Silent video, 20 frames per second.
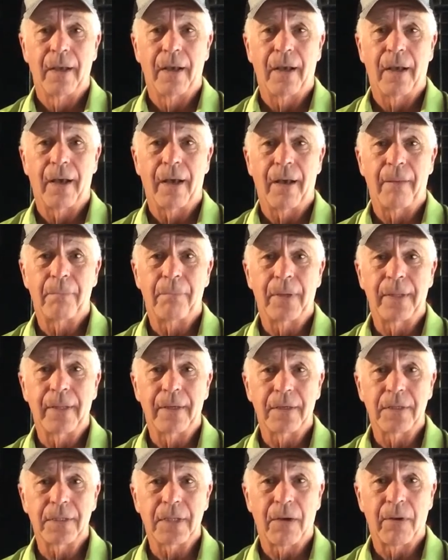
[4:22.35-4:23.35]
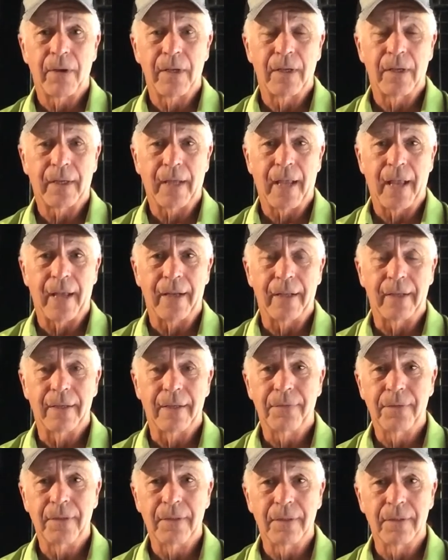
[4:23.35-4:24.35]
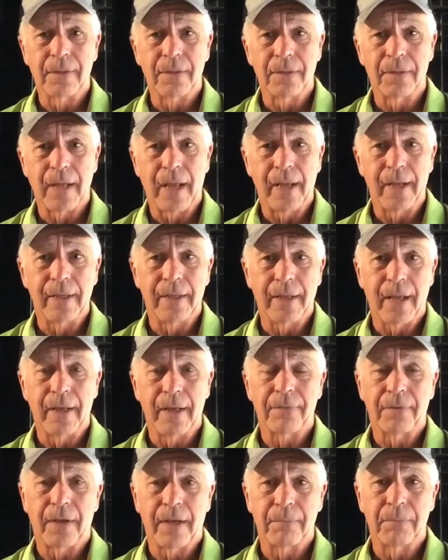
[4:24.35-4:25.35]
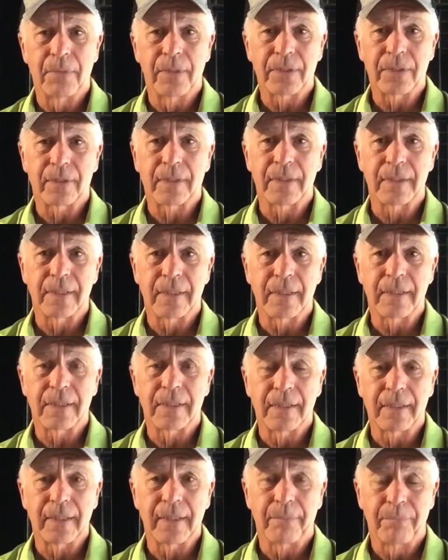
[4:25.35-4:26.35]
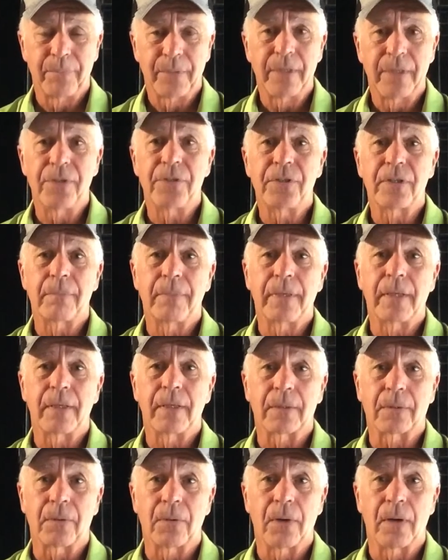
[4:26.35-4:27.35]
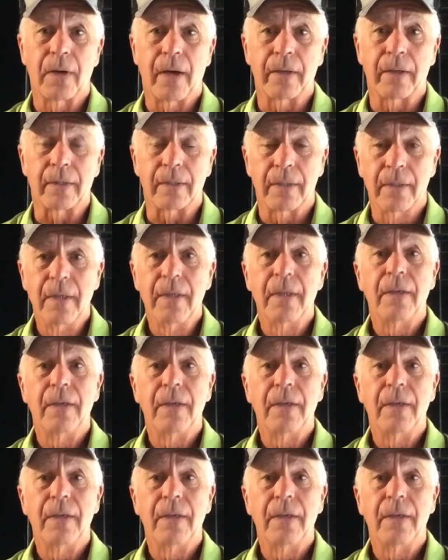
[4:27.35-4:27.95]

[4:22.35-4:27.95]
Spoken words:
But here's how I look at it. If you grow 90, 95 bushel consistently, you should be able to grow 100.